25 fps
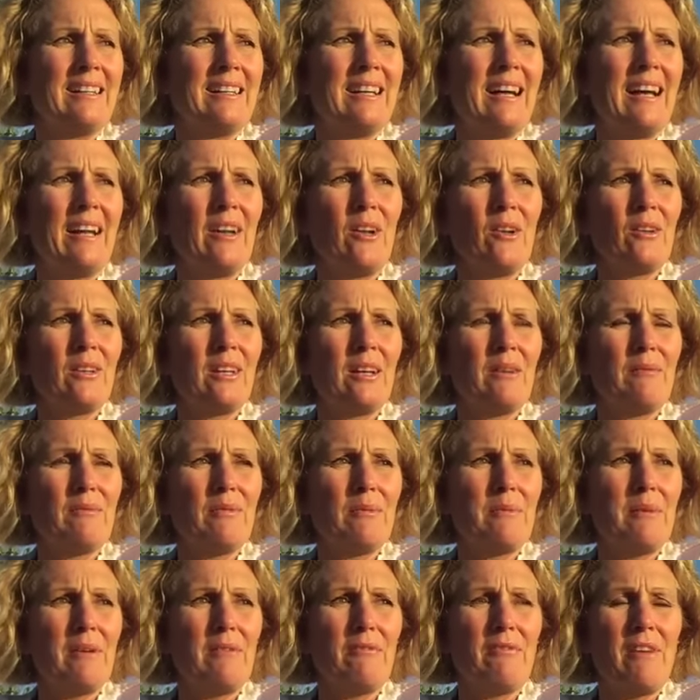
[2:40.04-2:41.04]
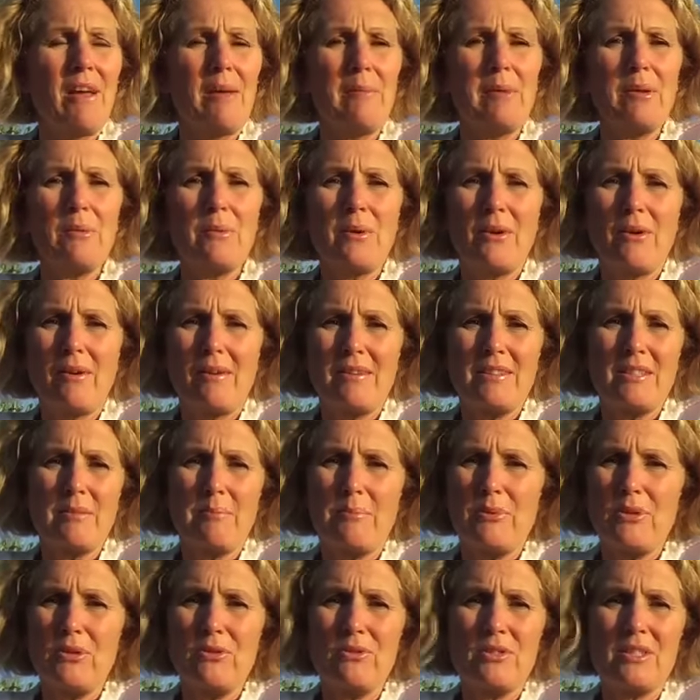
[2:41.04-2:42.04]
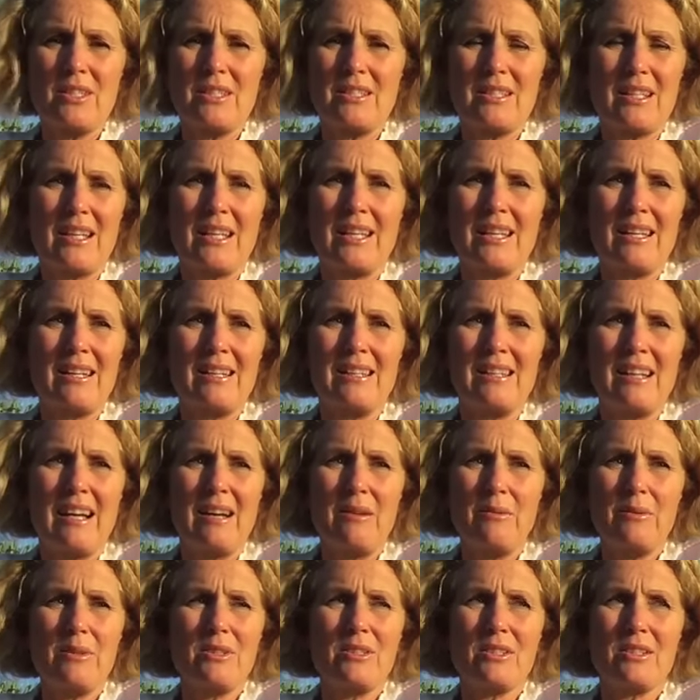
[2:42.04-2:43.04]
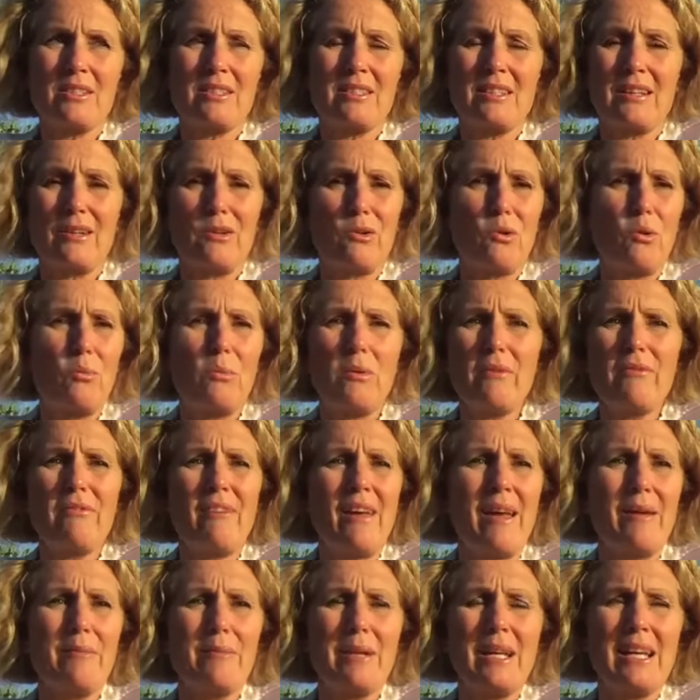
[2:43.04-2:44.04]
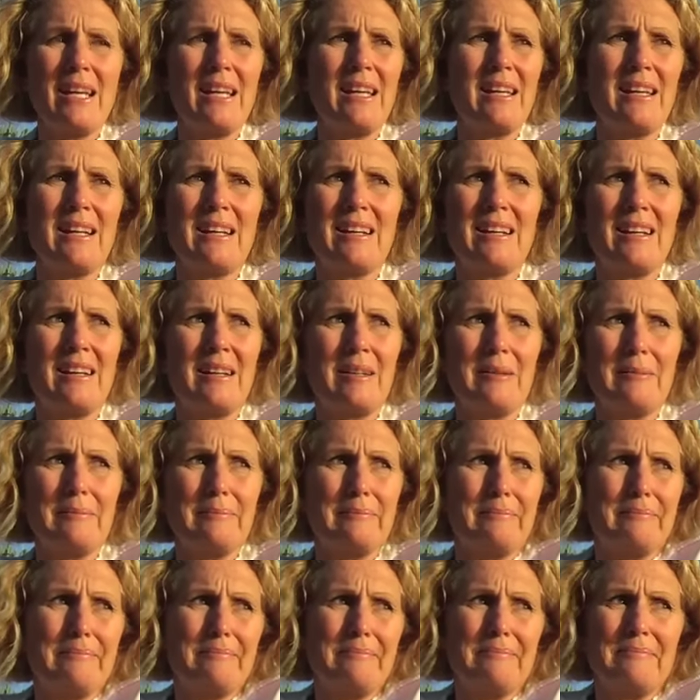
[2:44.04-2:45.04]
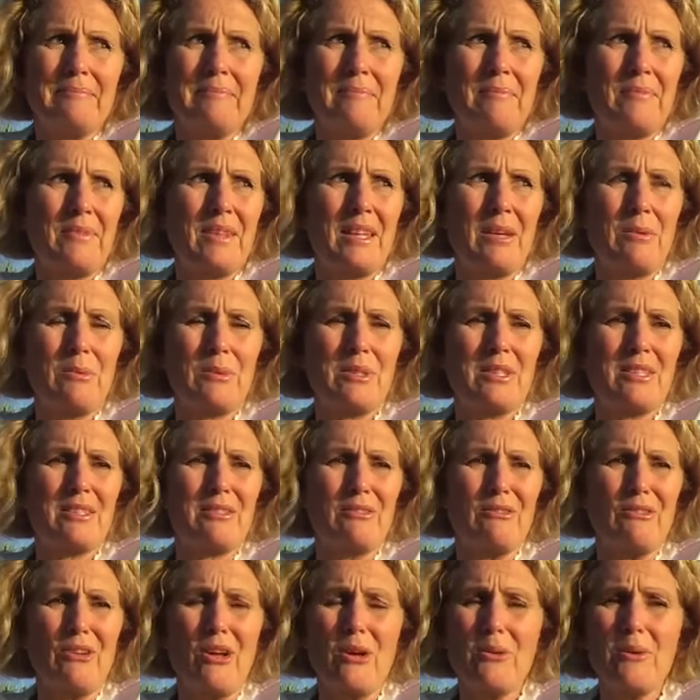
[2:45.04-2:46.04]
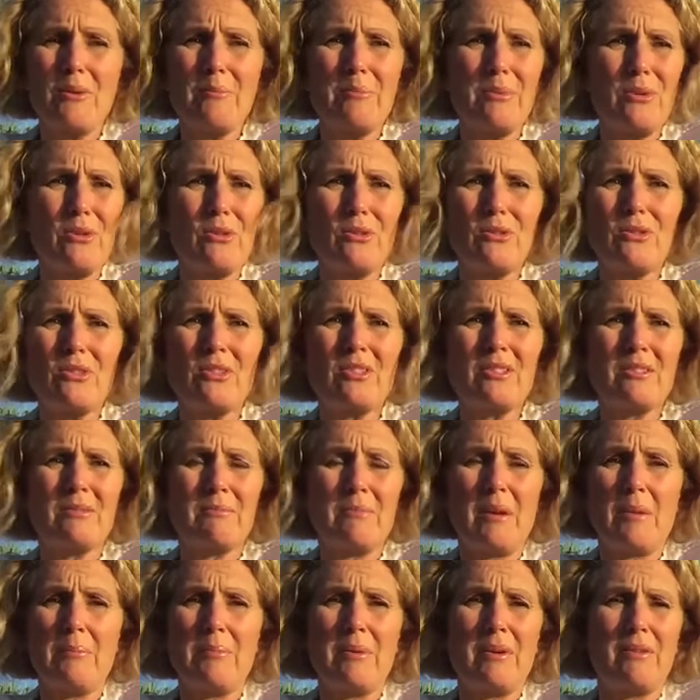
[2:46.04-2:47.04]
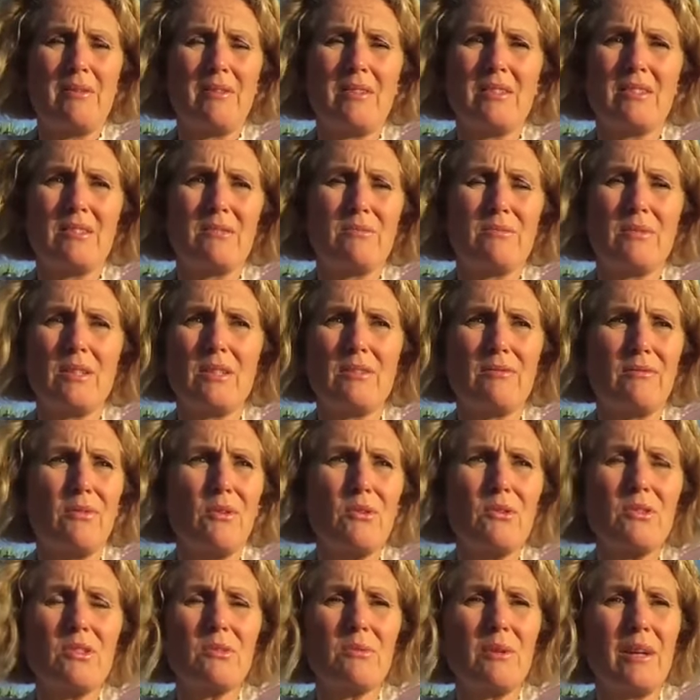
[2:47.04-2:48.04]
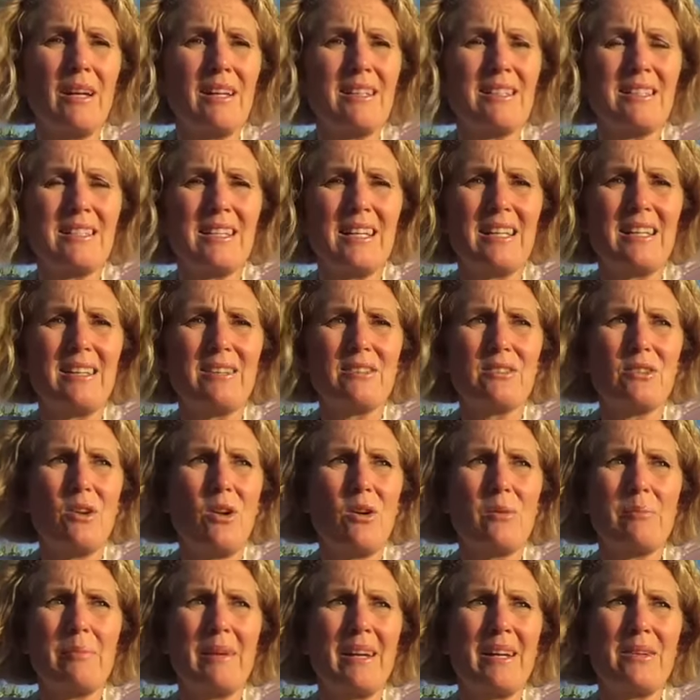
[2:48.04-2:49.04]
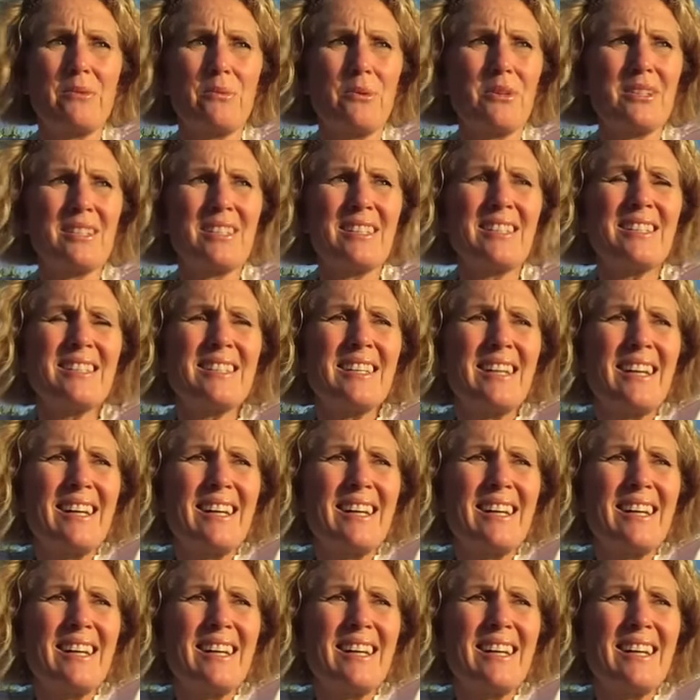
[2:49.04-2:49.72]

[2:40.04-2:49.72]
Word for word: I don't come from a family where I was abused as a kid. I was just a normal family. Um, there was no abuse. My parents were divorced when I was 10 years old, but it wasn't.